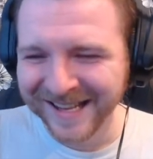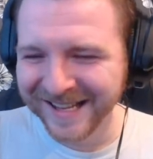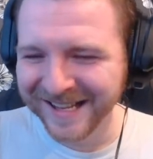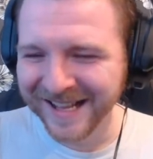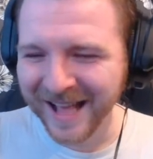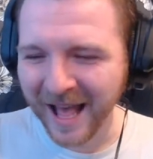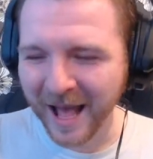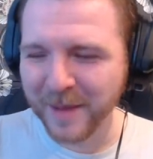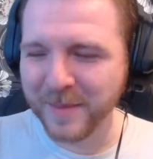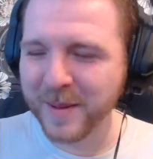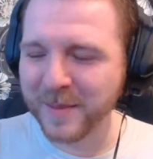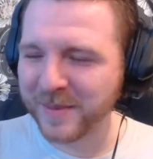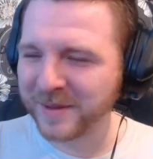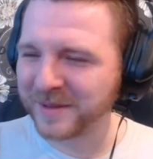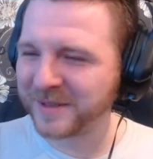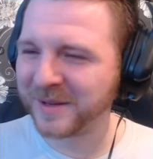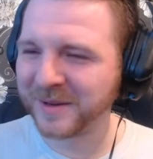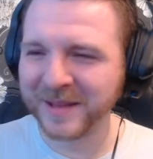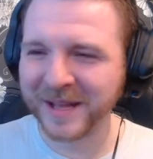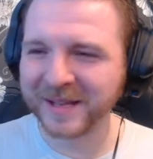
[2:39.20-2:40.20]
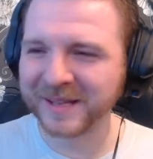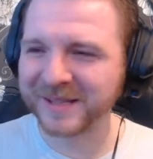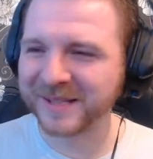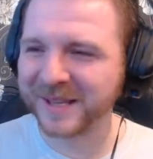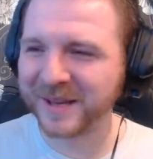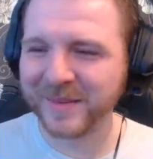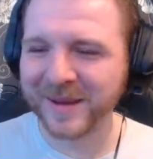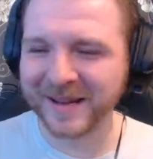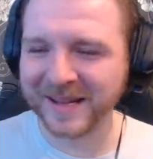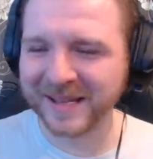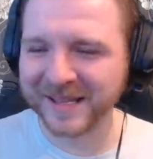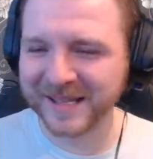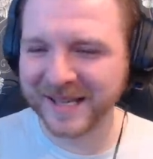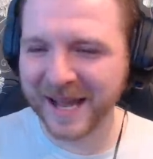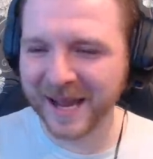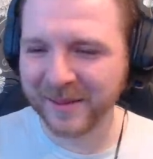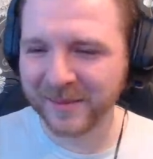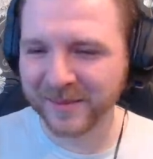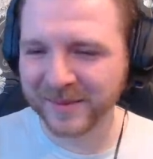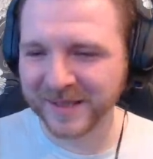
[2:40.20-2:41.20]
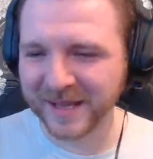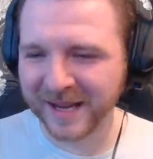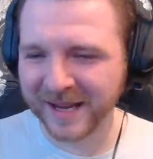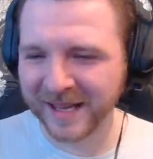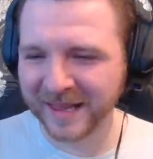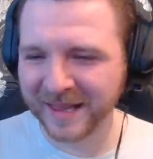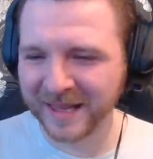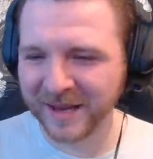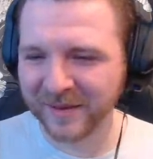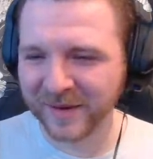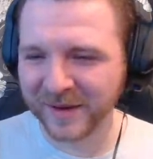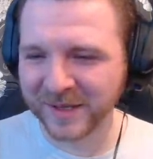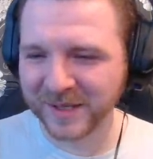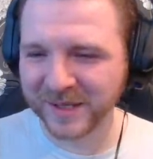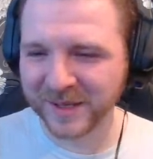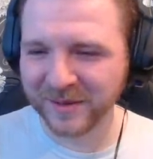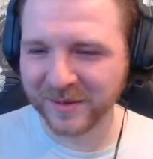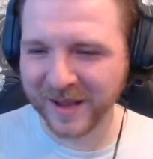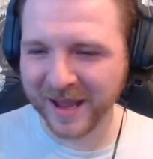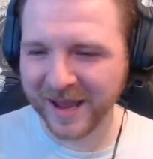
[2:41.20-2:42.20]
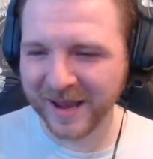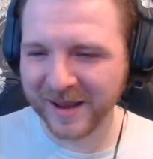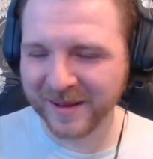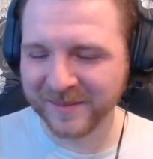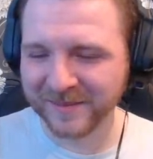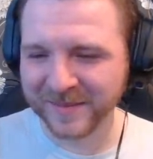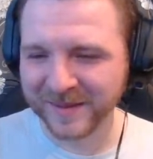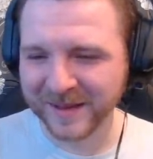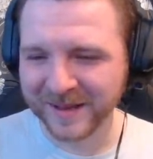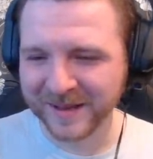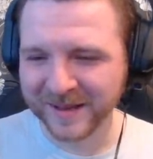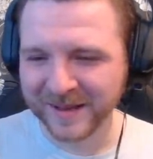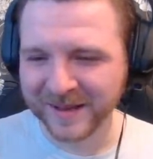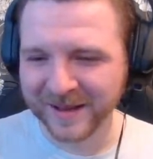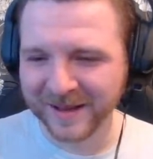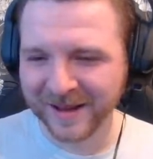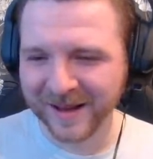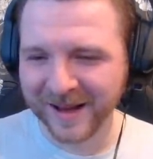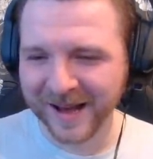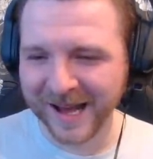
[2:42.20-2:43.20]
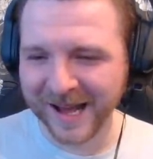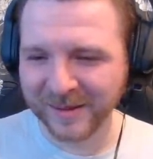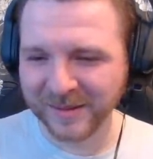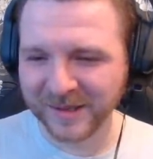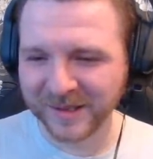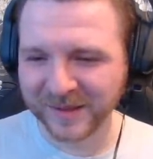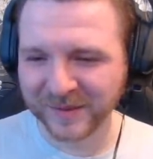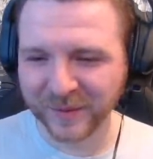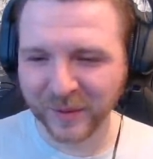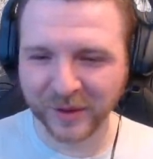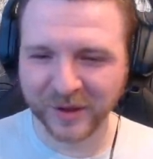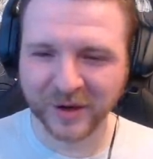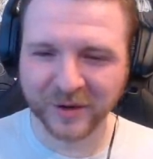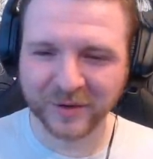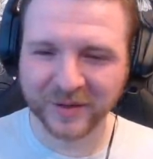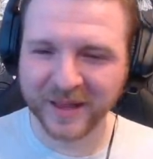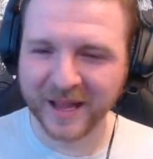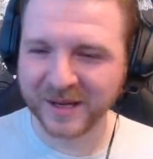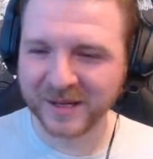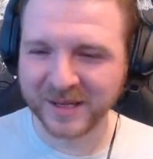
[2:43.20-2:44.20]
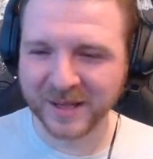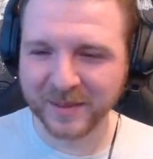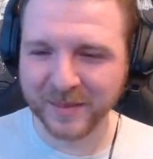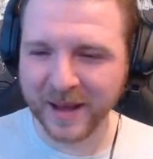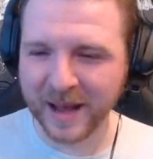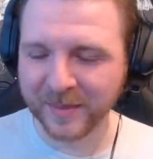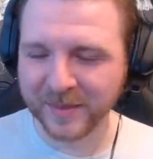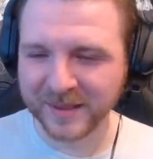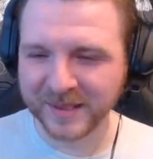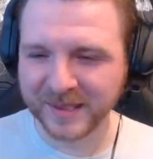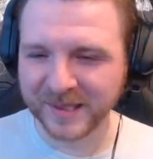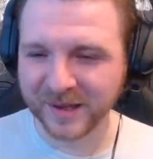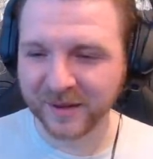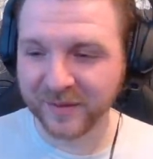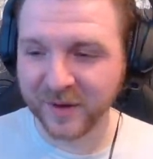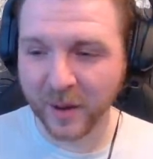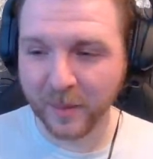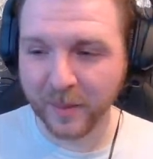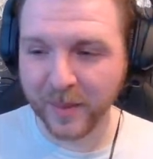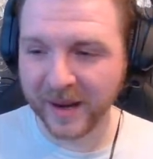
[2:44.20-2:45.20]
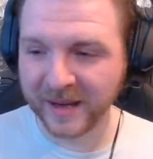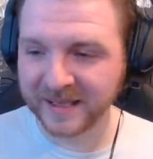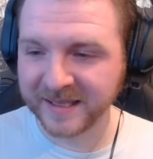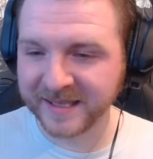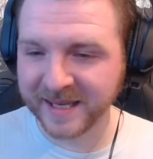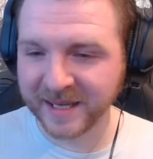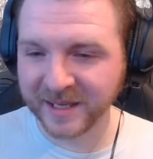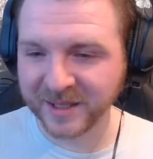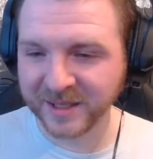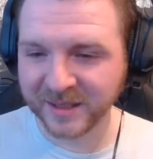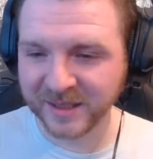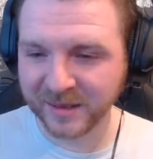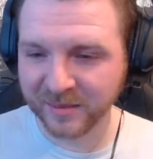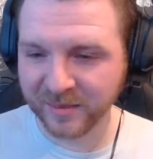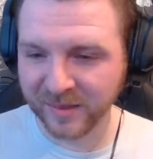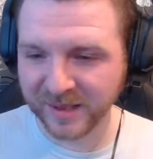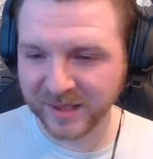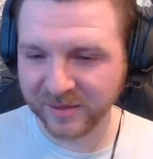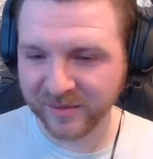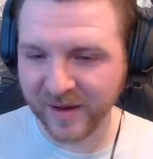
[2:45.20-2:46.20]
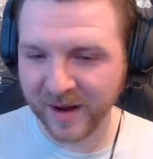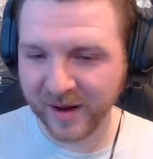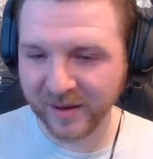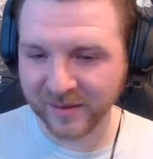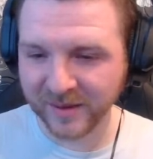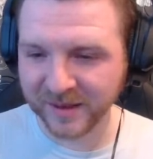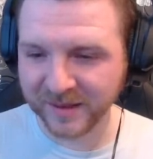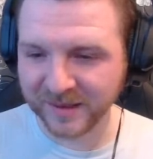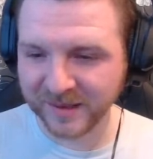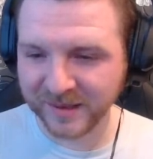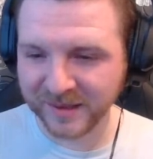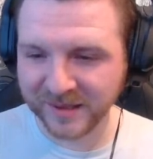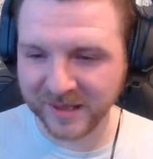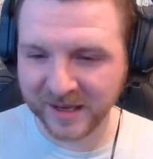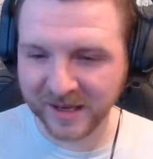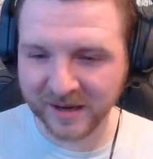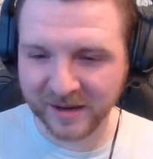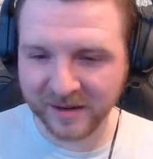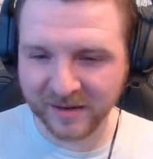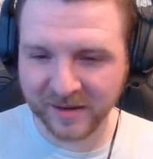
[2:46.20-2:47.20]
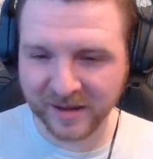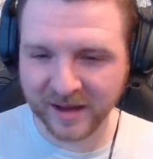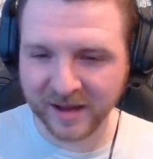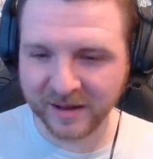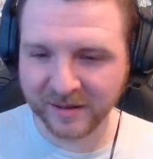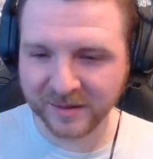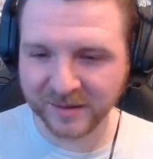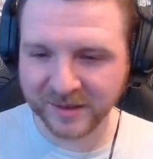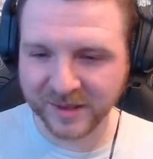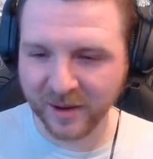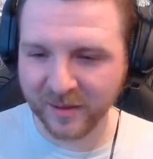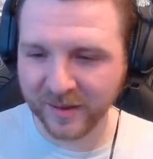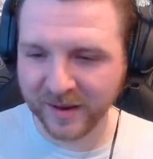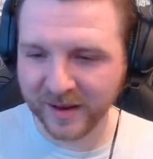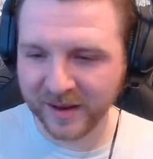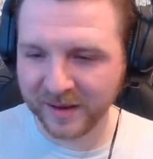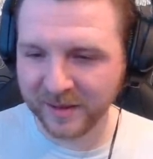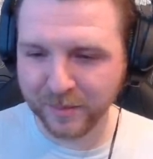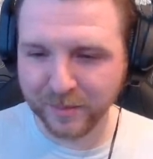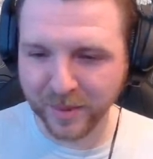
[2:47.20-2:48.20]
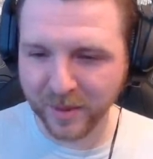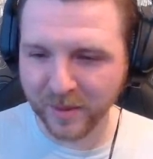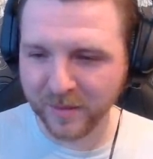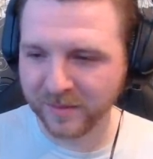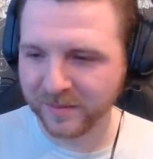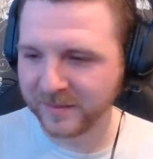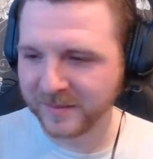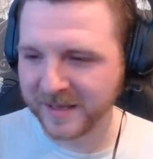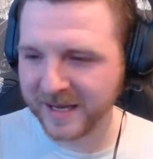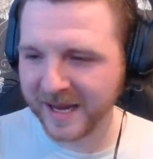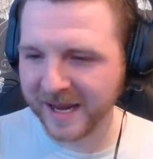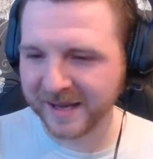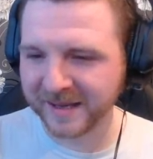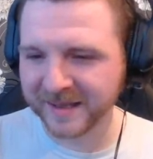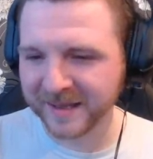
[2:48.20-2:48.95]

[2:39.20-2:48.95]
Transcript: I remember doing that so many times, like in the original game. Uh, just falling off the edge of the map and stuff. Not paying attention to my surroundings, just thinking, oh yeah, I'll just go here and boom, dead.